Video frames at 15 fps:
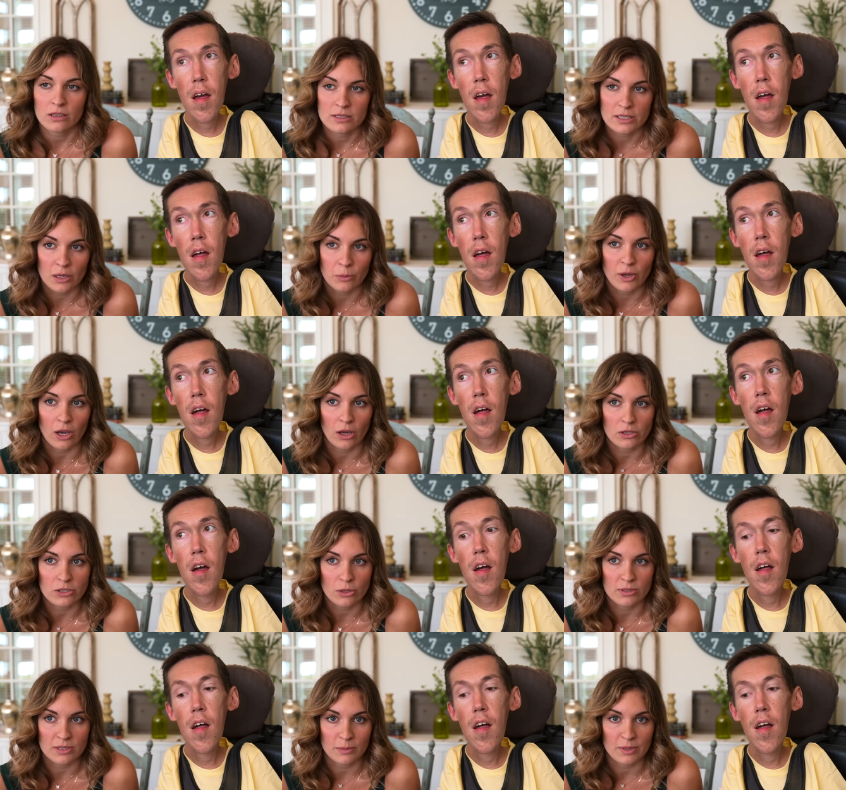Speaker 1: I'll say we
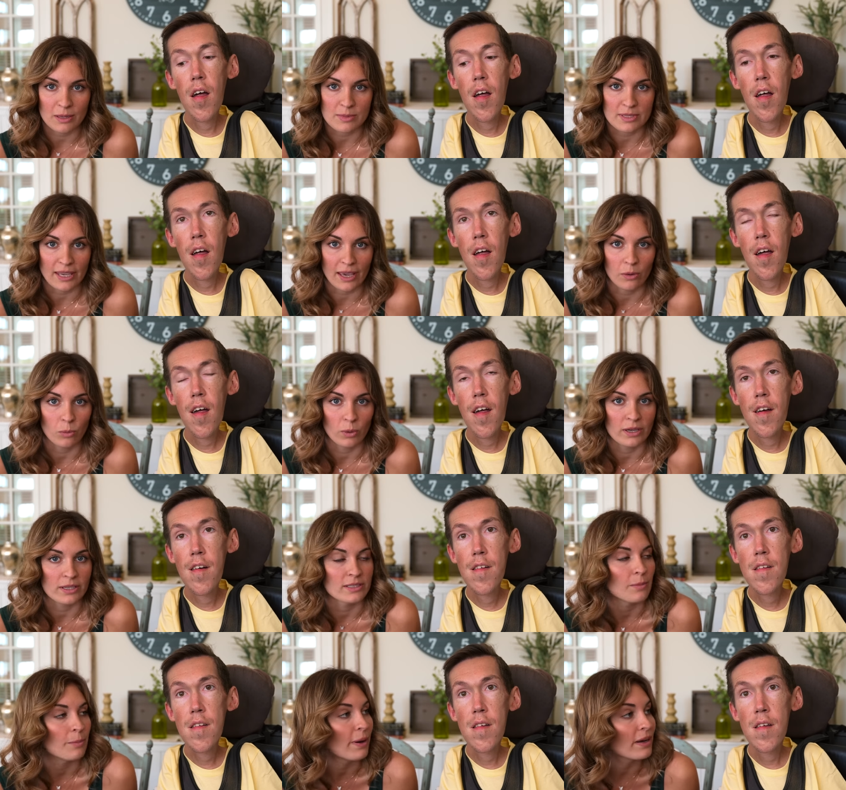also sometimes get what is
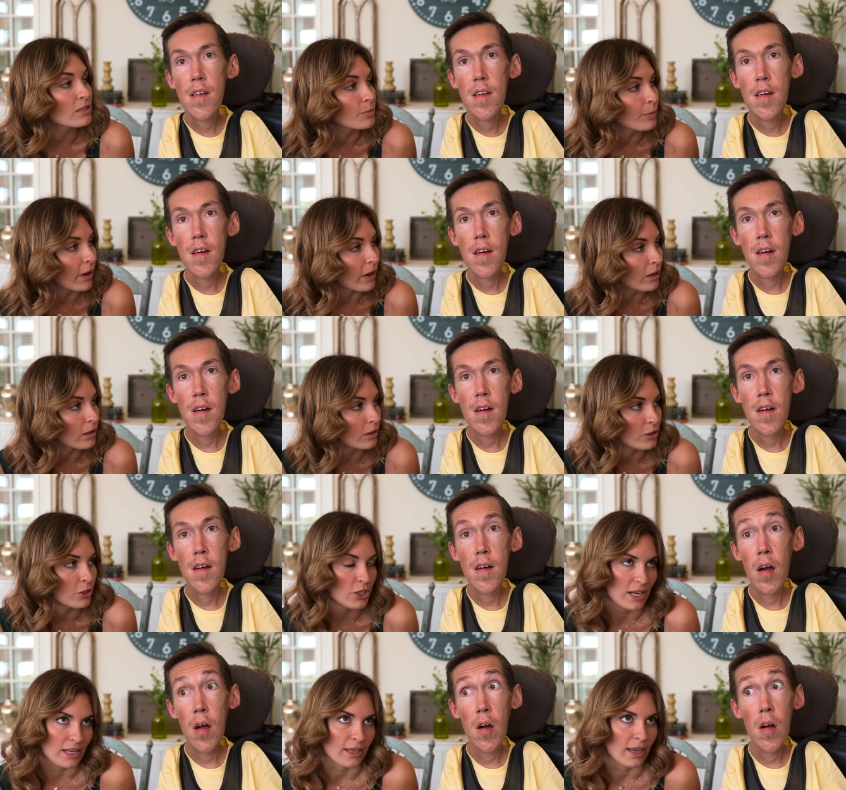the best part, or
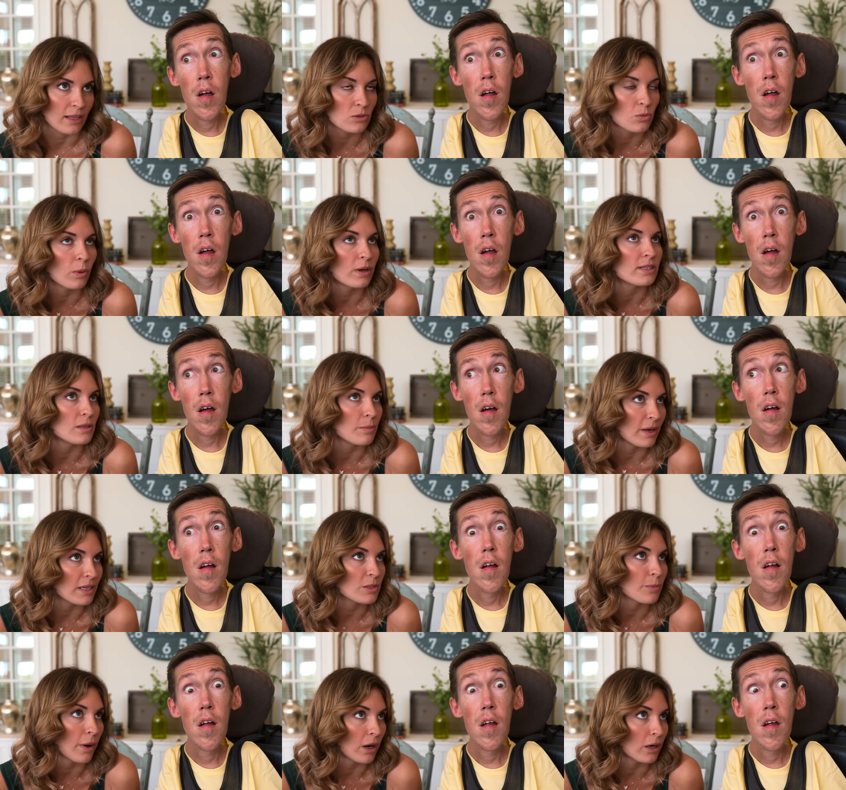Shane gets what is the
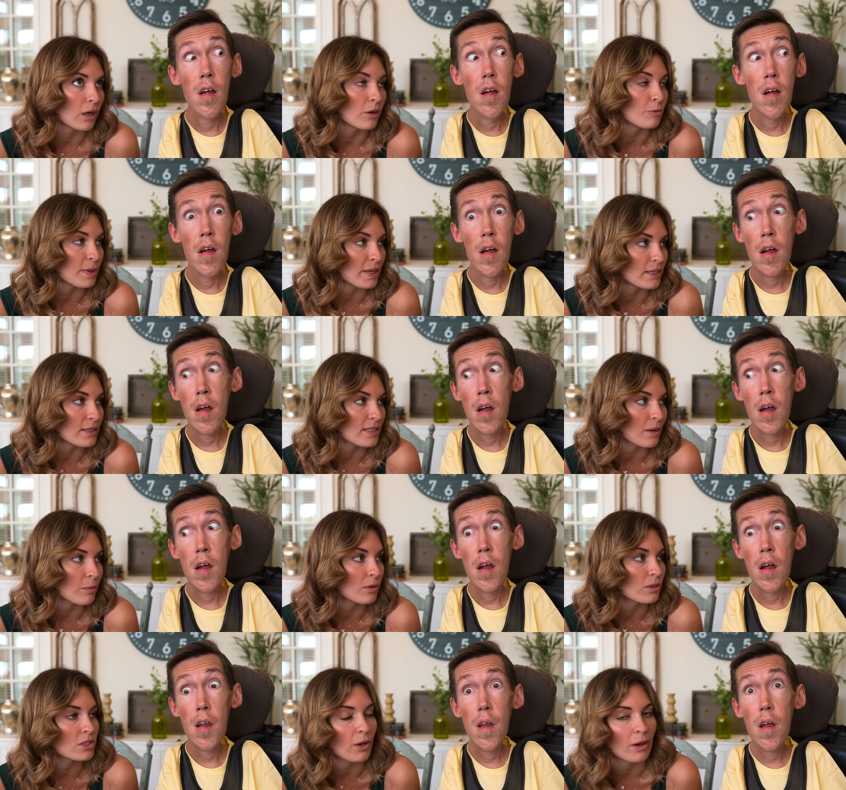best part of being
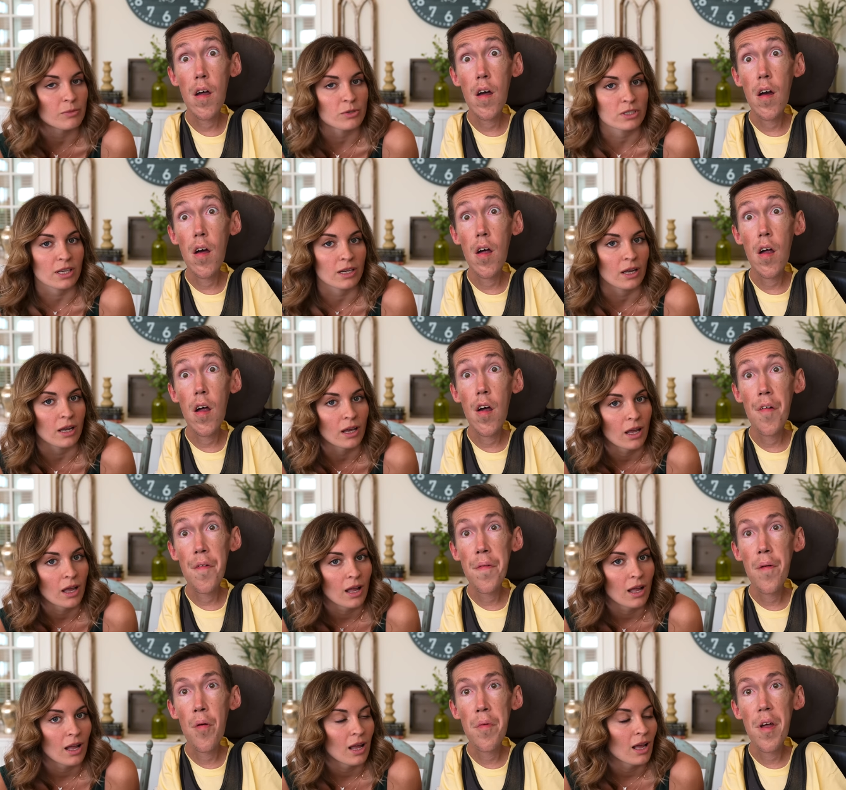disabled. So I'm just gonna
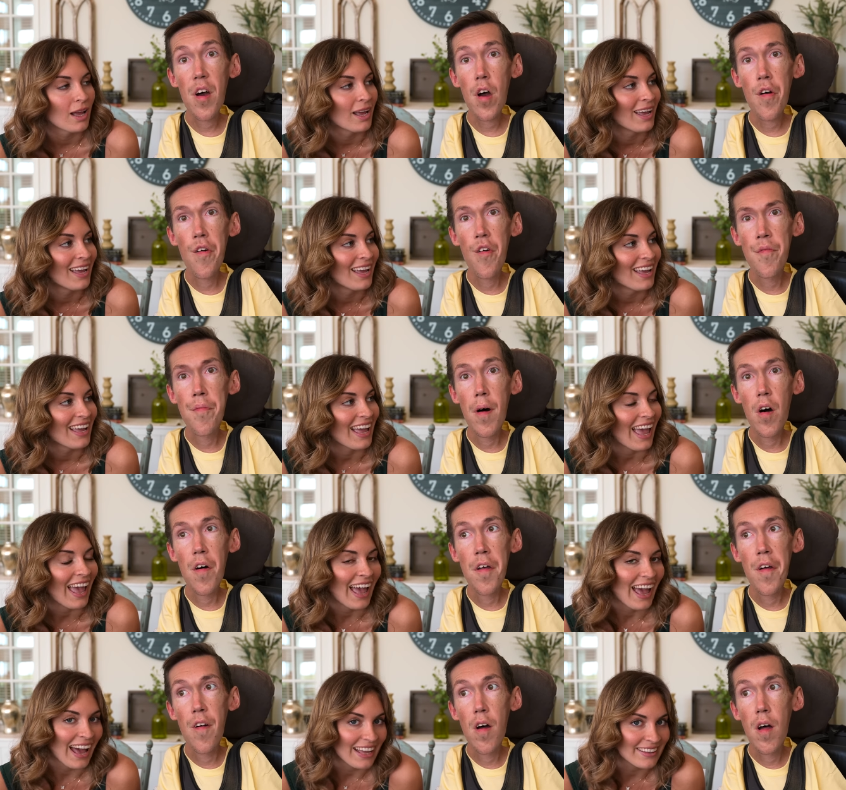so
Speaker 2: I'm yeah, here.
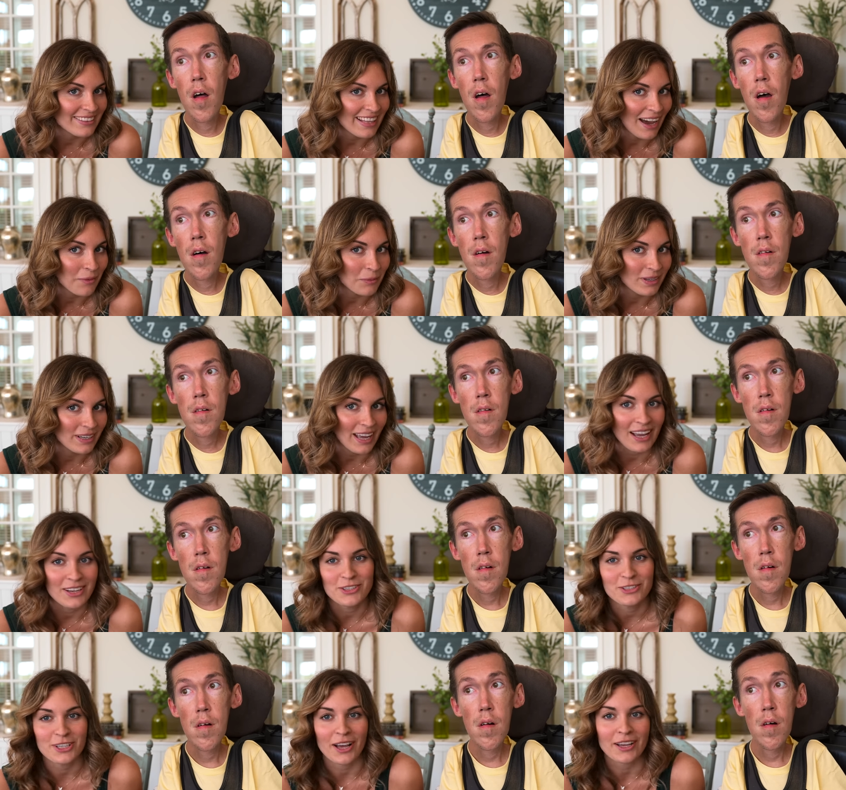Add
Speaker 1: that one. I
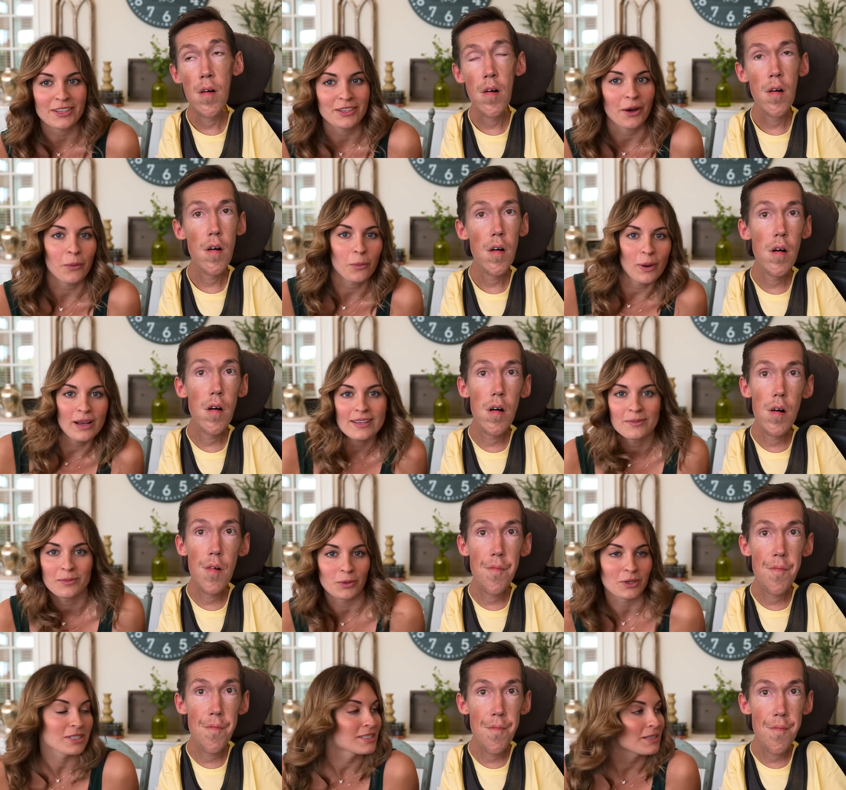just thought you know
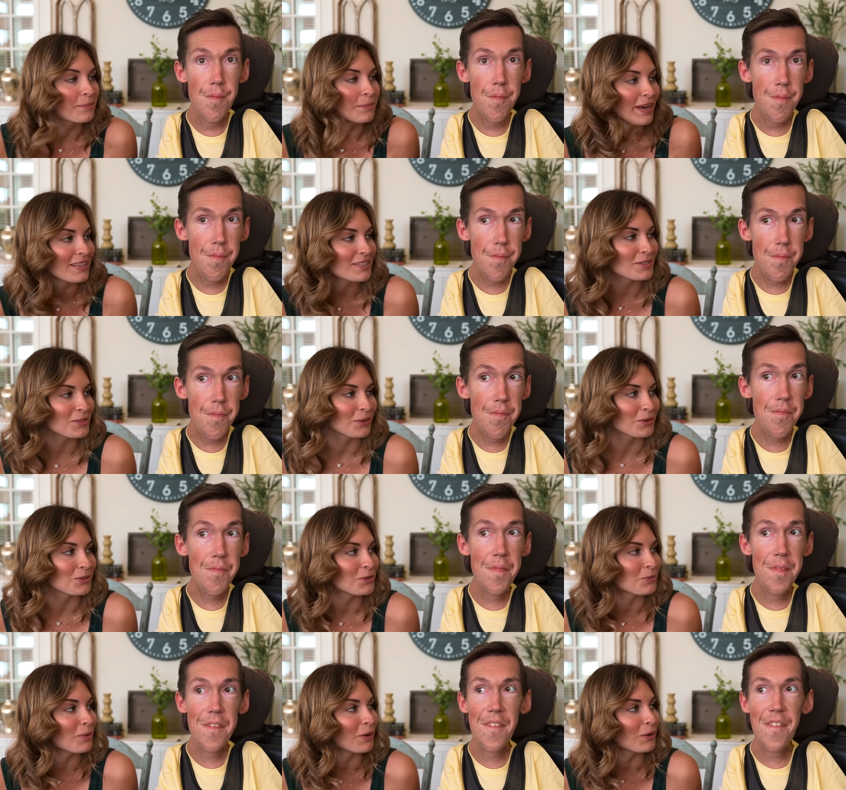worst and best. You could
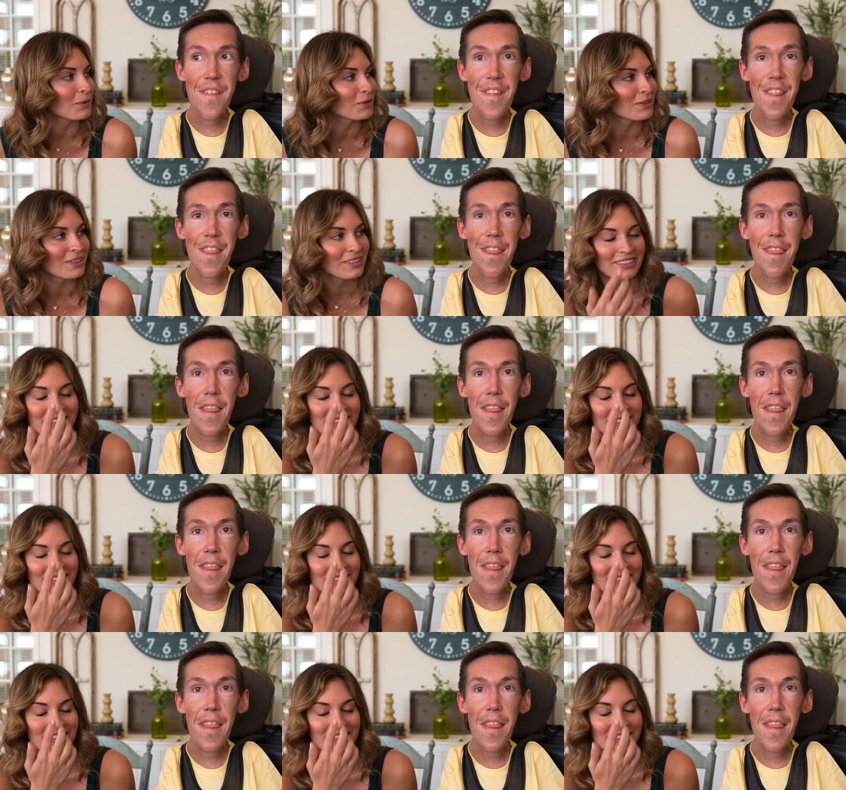do both.